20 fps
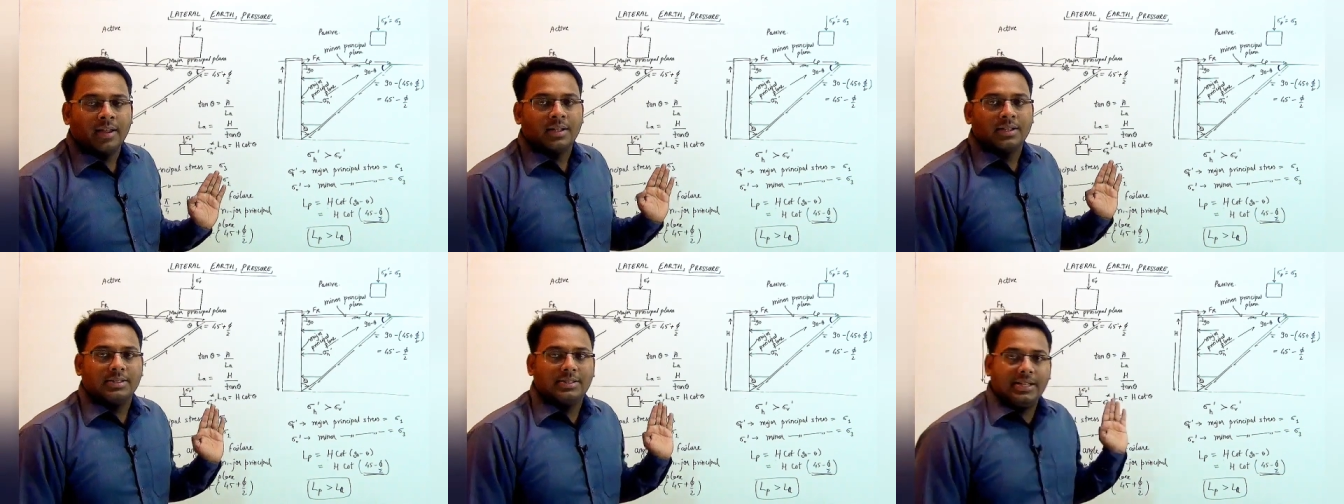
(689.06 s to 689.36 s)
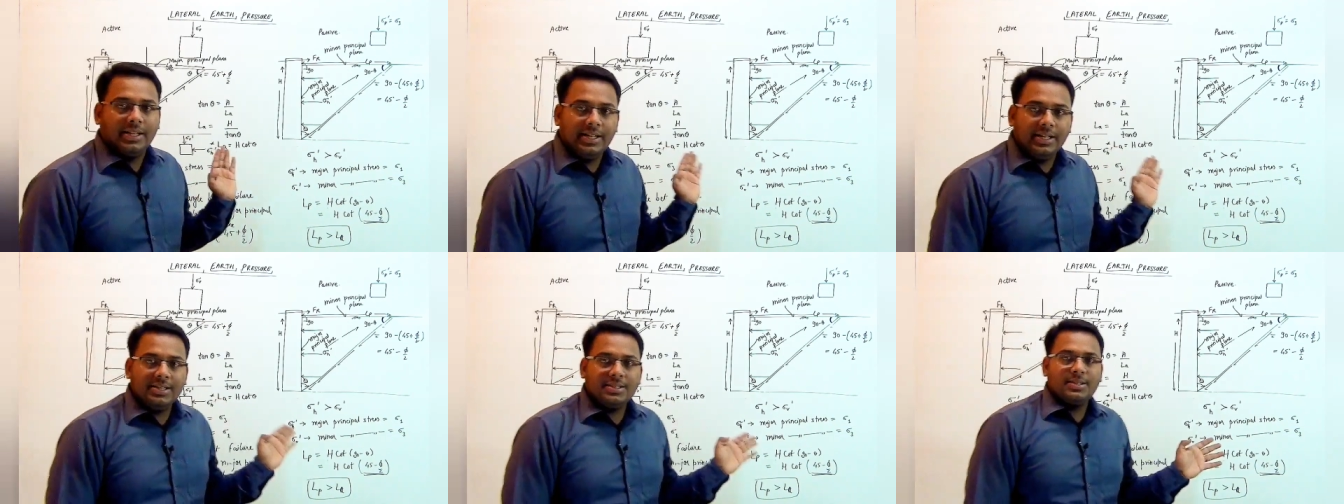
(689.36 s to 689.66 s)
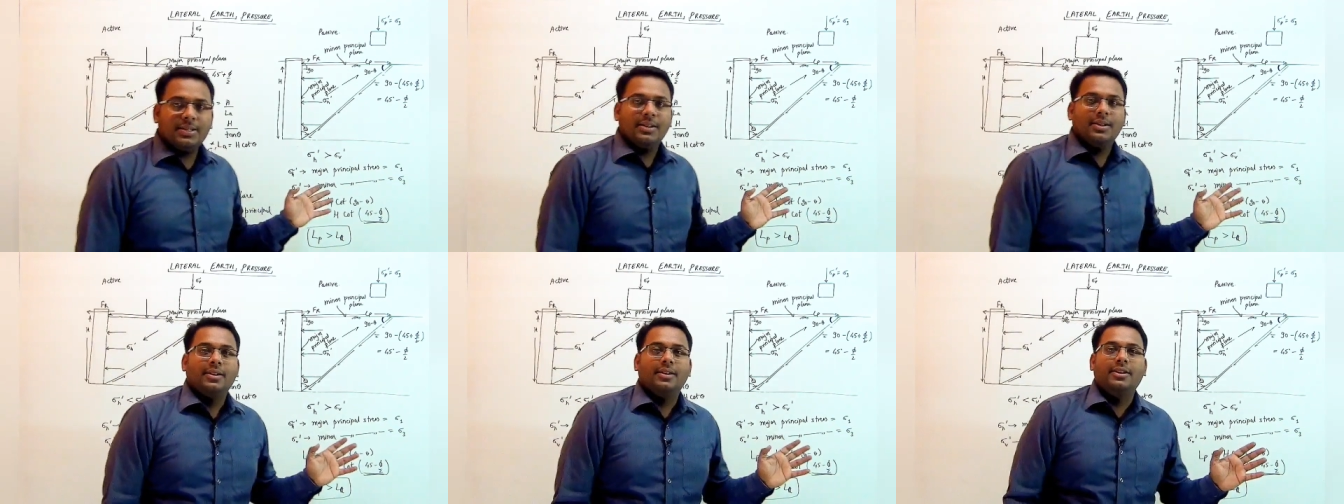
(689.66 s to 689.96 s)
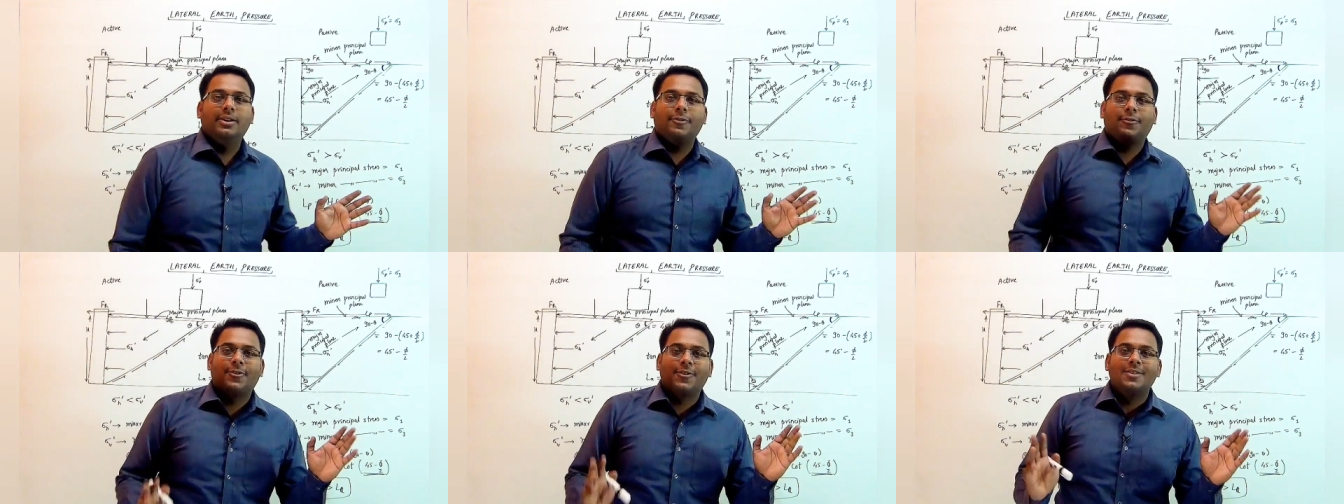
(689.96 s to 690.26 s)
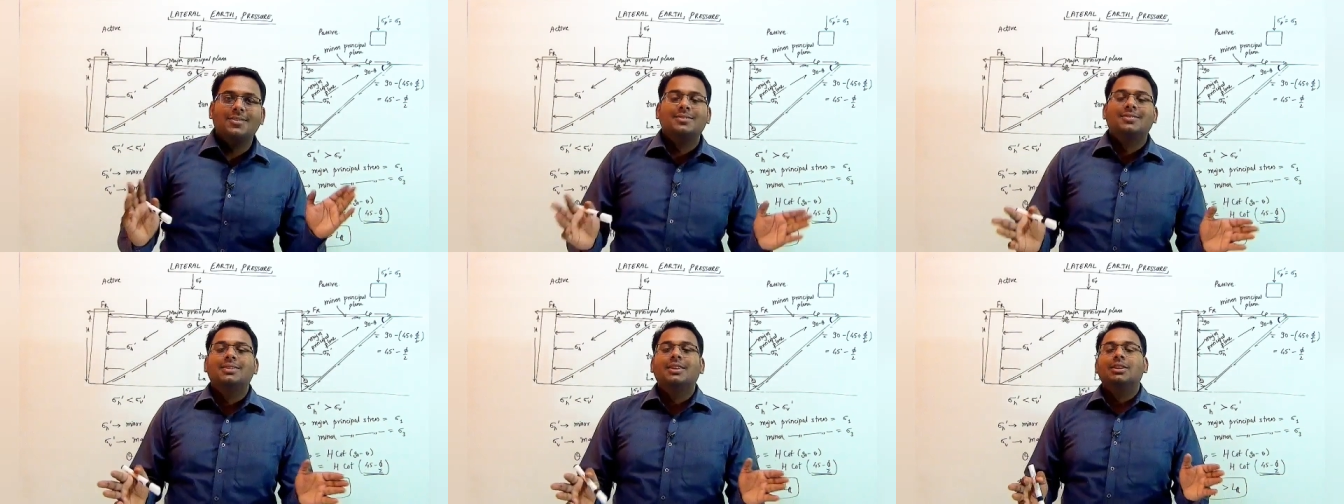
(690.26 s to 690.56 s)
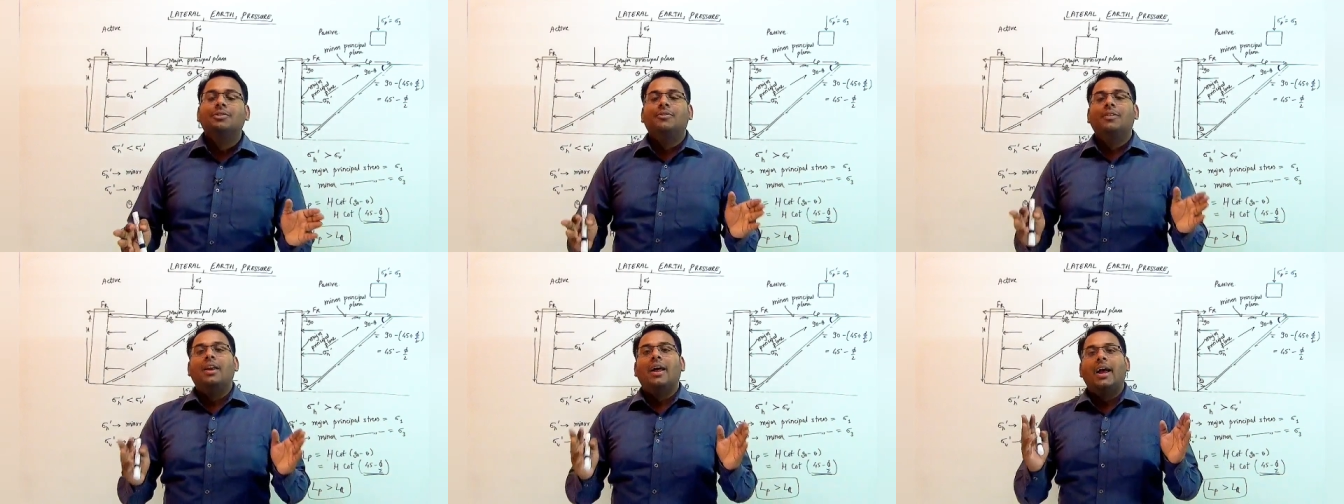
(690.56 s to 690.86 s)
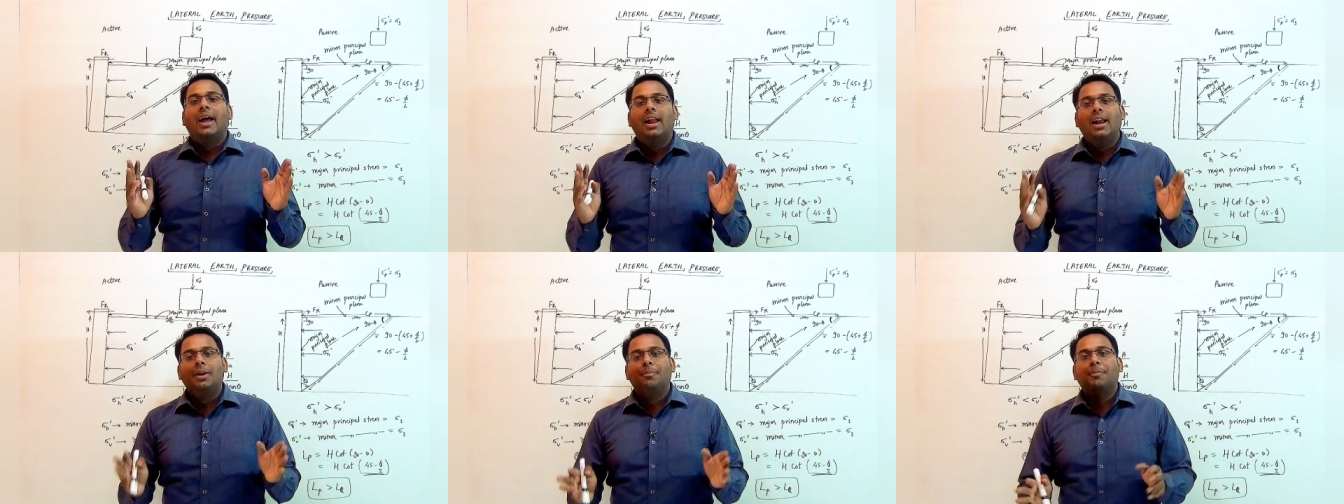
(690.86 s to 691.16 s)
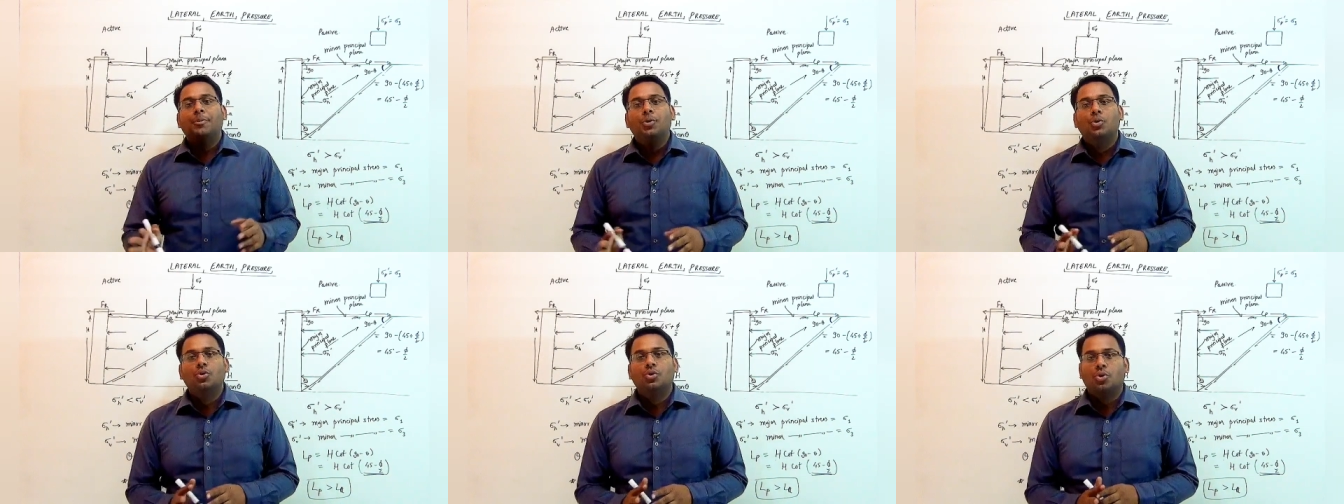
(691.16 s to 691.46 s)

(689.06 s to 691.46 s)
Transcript: These differences will help you